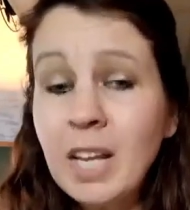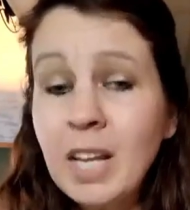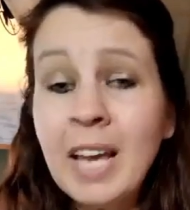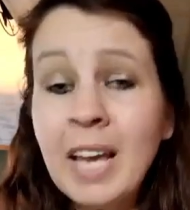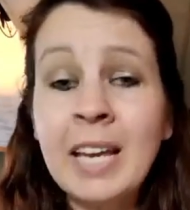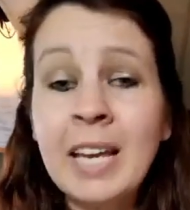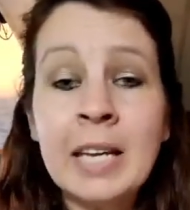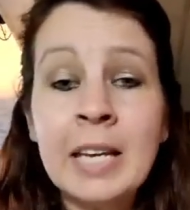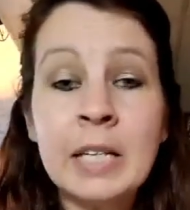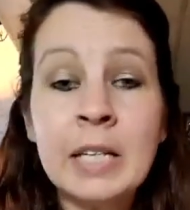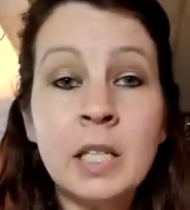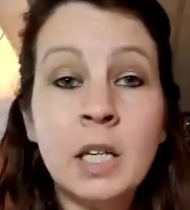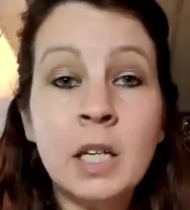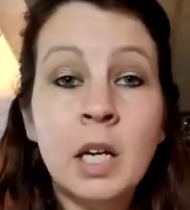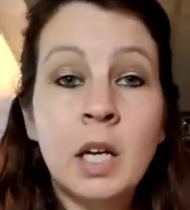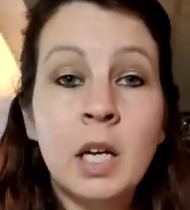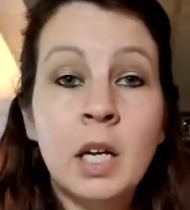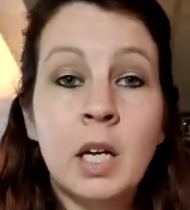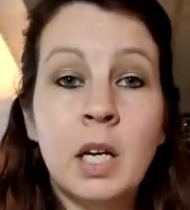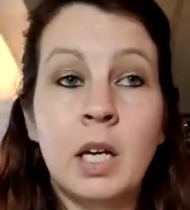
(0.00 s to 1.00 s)
And
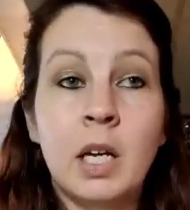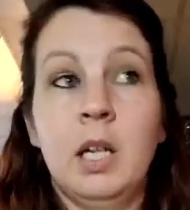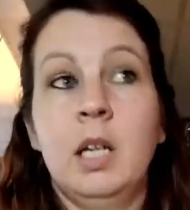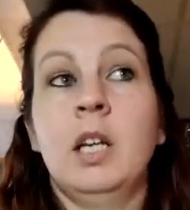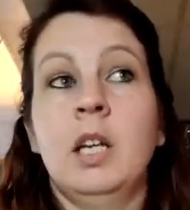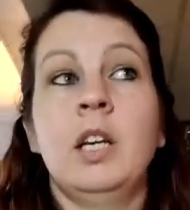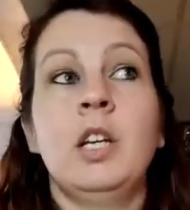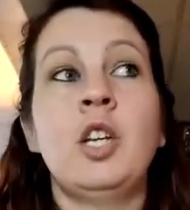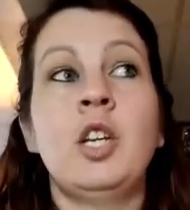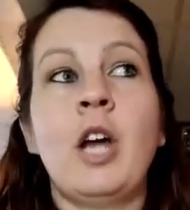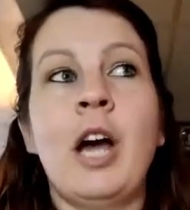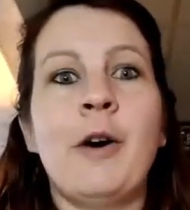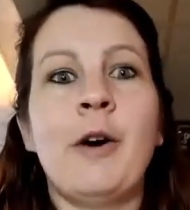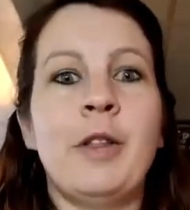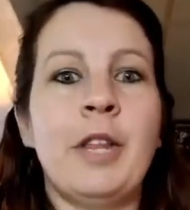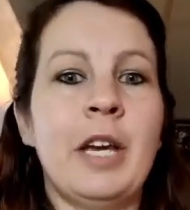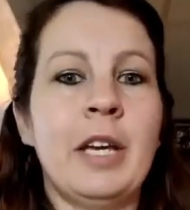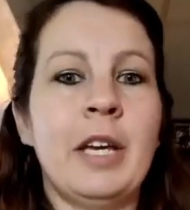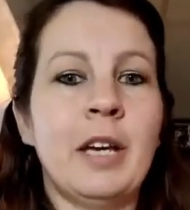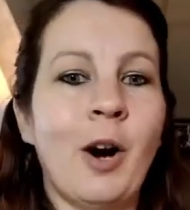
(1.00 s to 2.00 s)
you know how
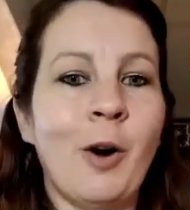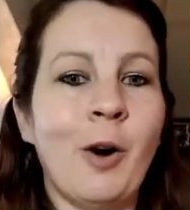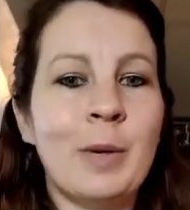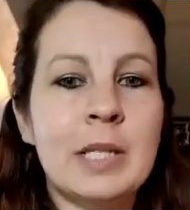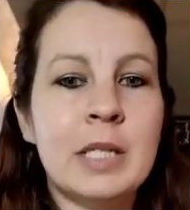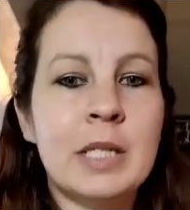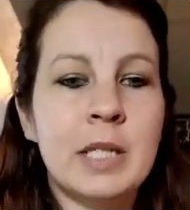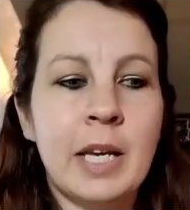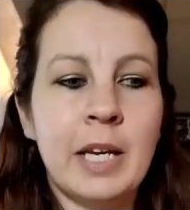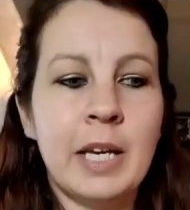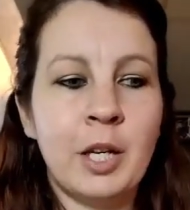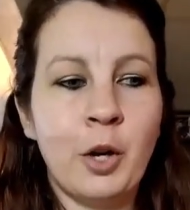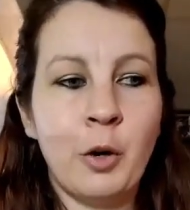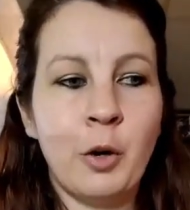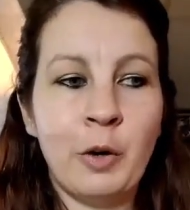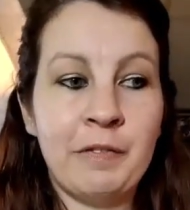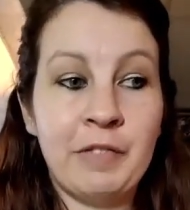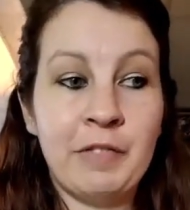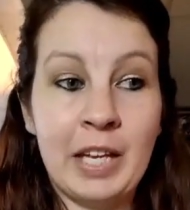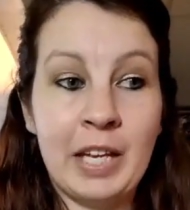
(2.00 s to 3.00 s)
they always say,
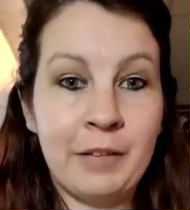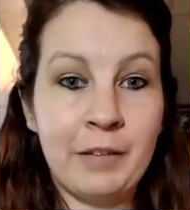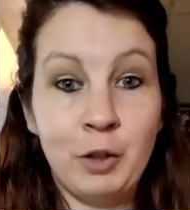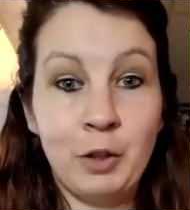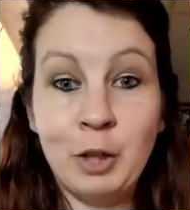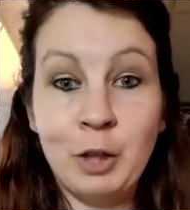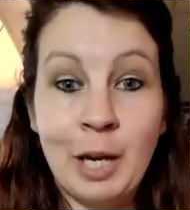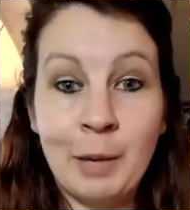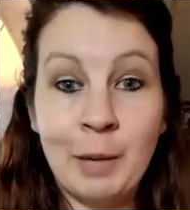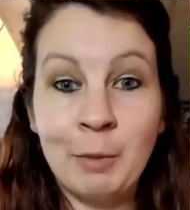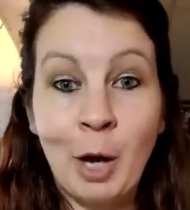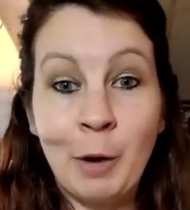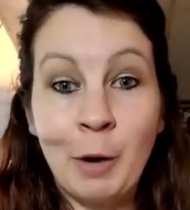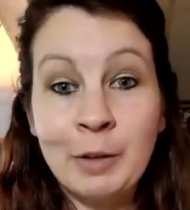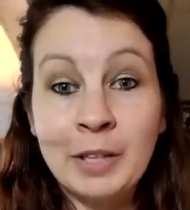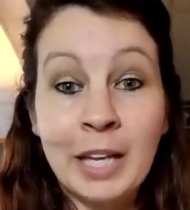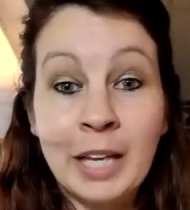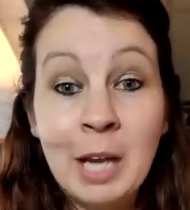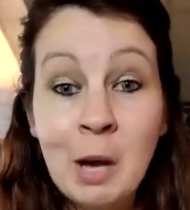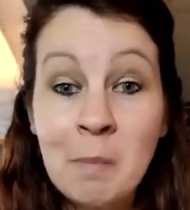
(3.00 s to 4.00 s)
if you let them go
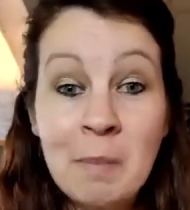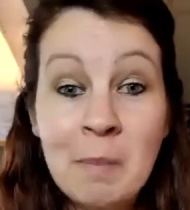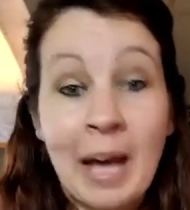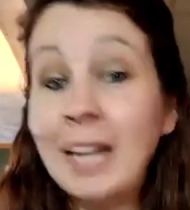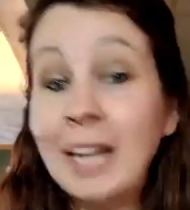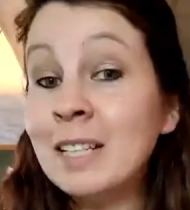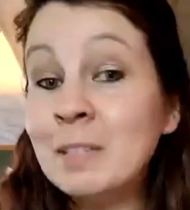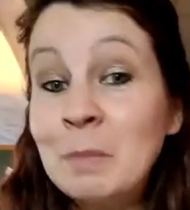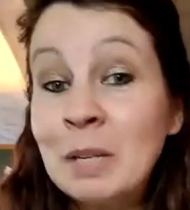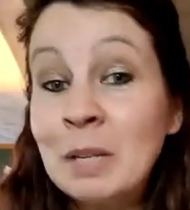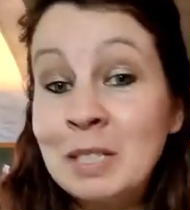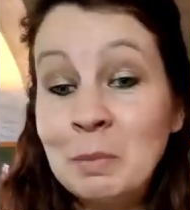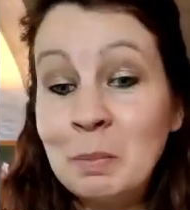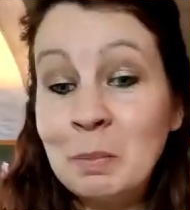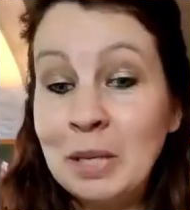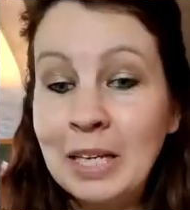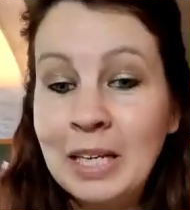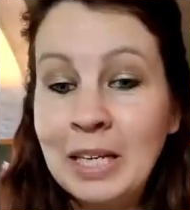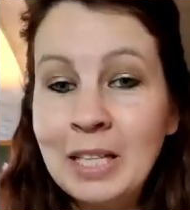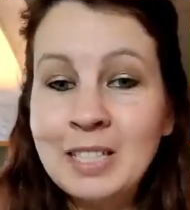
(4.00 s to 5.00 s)
and they come back, it's meant to
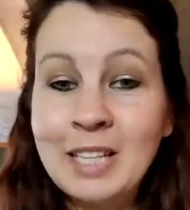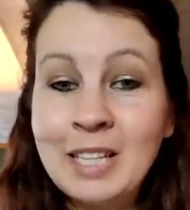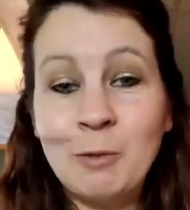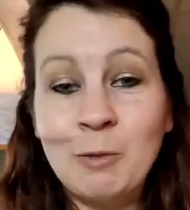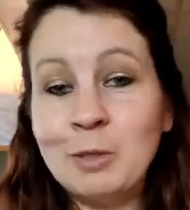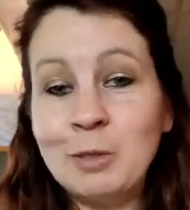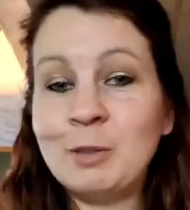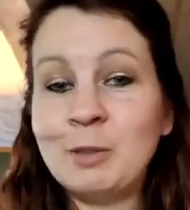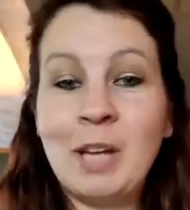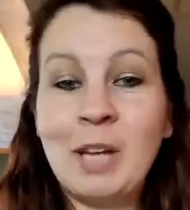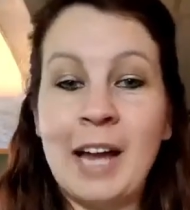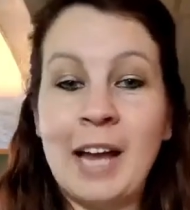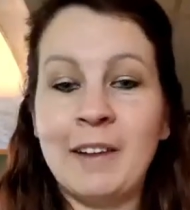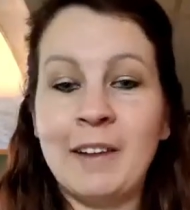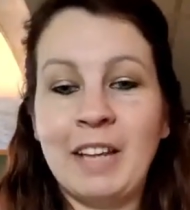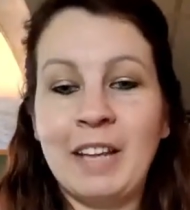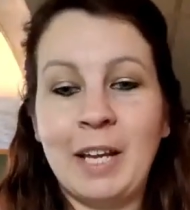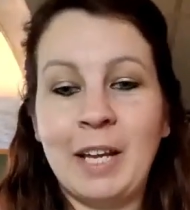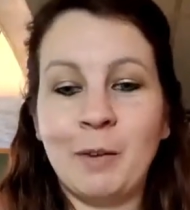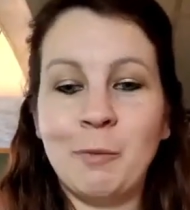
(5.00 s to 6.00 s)
be. That was kind of
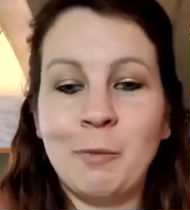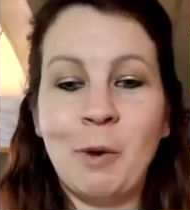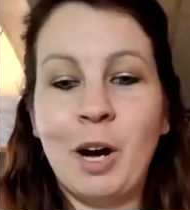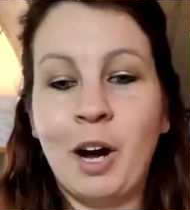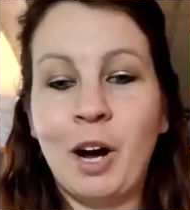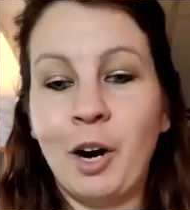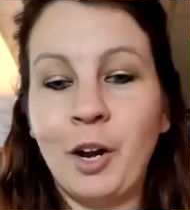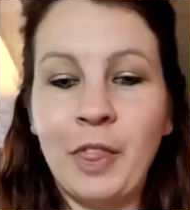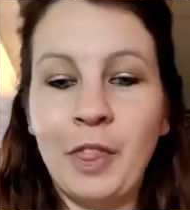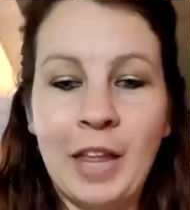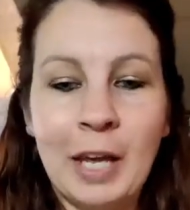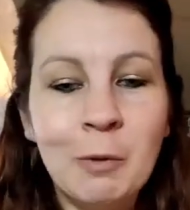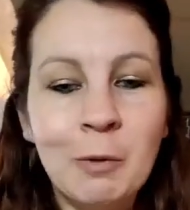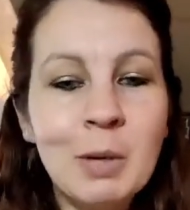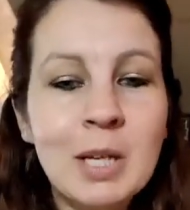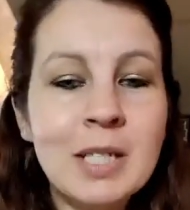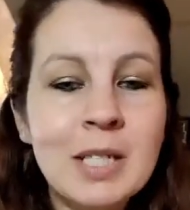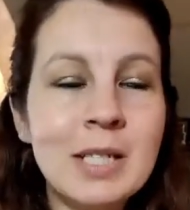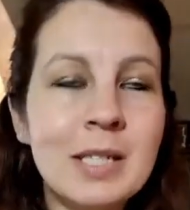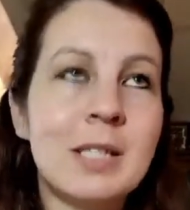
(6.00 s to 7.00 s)
like what our thing
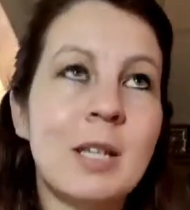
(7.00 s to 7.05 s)
was.